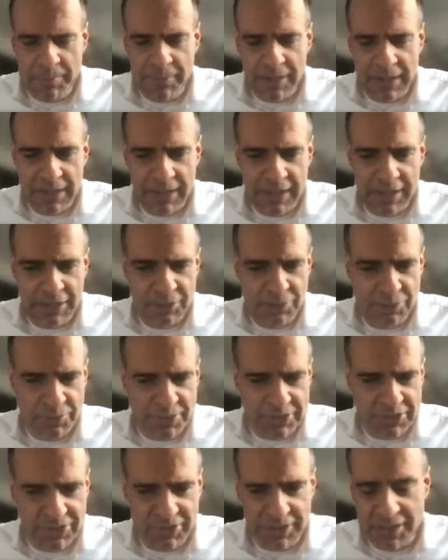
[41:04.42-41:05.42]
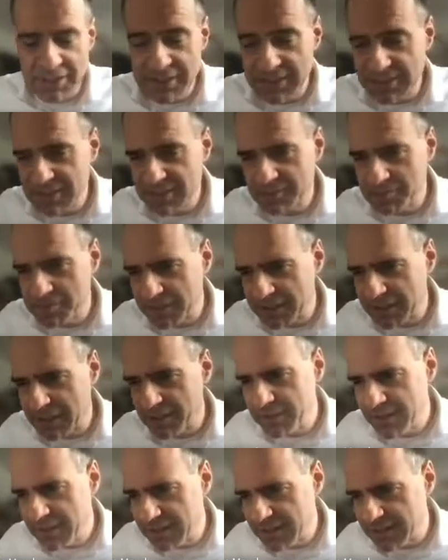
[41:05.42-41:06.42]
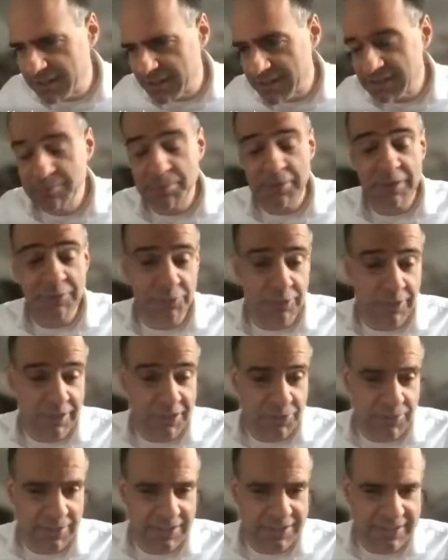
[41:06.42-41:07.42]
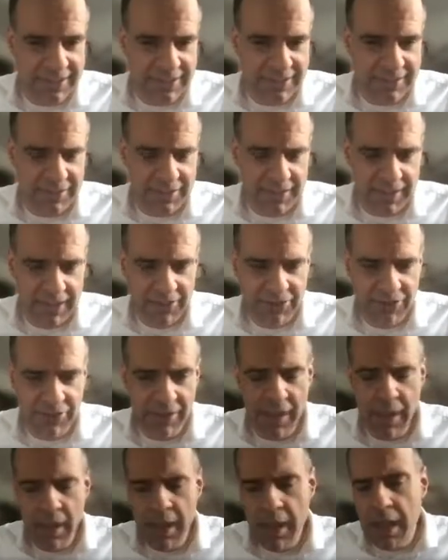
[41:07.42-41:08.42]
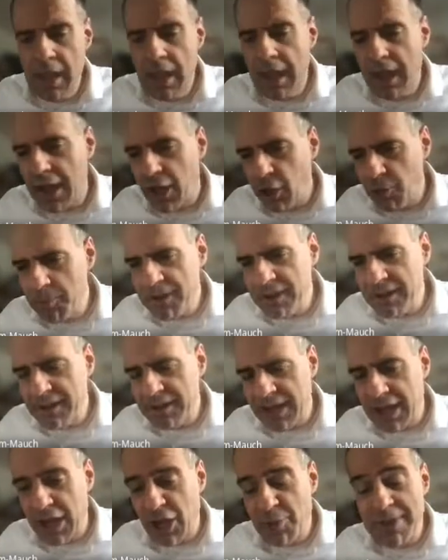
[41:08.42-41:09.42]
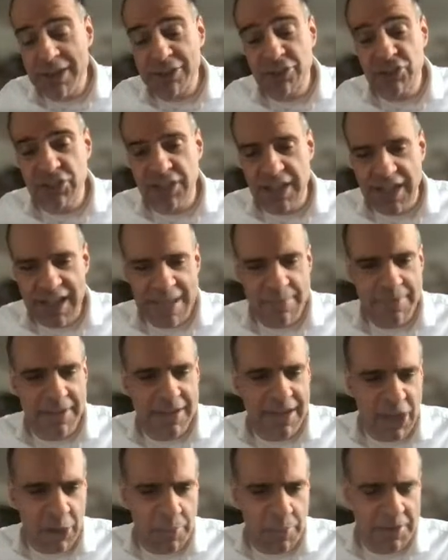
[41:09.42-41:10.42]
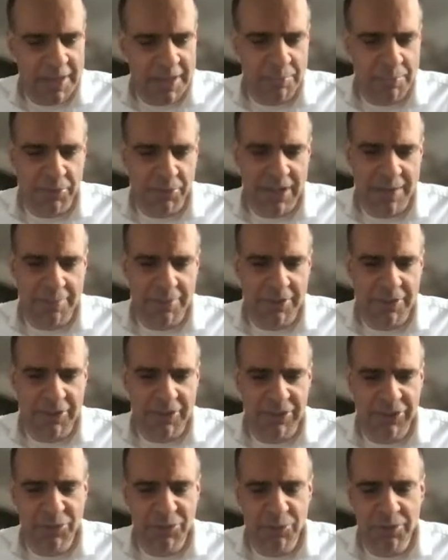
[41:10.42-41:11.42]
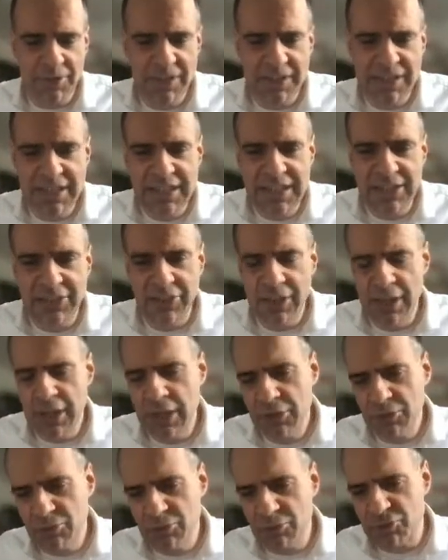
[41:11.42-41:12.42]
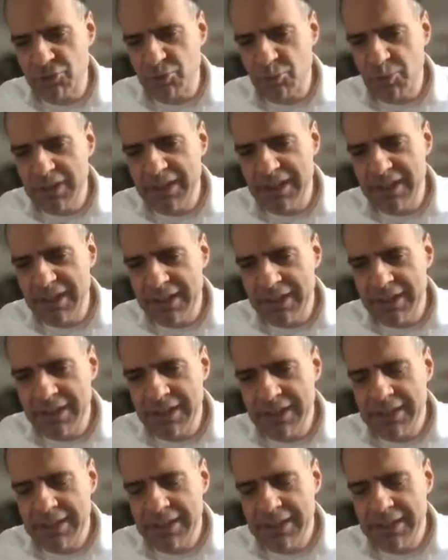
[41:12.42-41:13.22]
heuristics, but I think it hasn't been fully translated yet. How much time and how many parameters you need to truly,